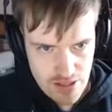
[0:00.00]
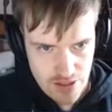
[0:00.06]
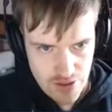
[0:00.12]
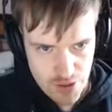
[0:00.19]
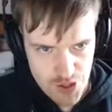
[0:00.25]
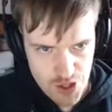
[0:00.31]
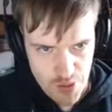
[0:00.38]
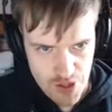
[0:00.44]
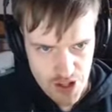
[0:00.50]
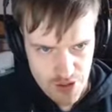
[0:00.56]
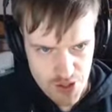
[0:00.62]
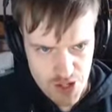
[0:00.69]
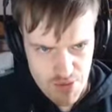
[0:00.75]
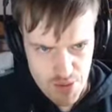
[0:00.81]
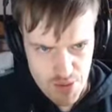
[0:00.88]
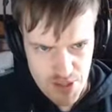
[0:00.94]
Also, we don't
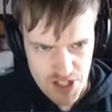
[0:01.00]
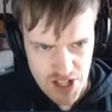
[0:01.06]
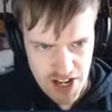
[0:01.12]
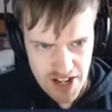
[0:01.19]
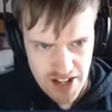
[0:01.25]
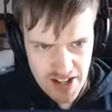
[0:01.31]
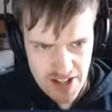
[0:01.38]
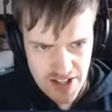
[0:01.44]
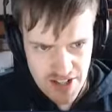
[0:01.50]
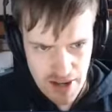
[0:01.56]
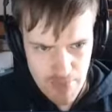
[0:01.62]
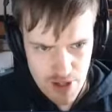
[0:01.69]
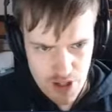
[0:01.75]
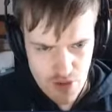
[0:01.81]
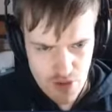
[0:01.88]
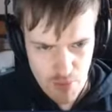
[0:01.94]
seem to be taking any
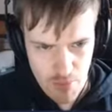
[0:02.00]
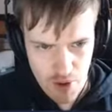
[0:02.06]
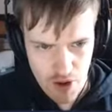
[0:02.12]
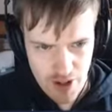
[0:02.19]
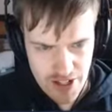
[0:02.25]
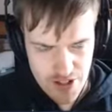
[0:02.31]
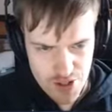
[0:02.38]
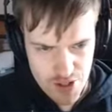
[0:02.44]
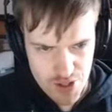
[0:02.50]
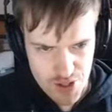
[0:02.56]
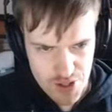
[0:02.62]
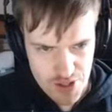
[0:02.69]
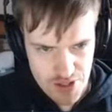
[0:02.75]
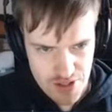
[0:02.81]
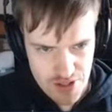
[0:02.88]
damage from behind us.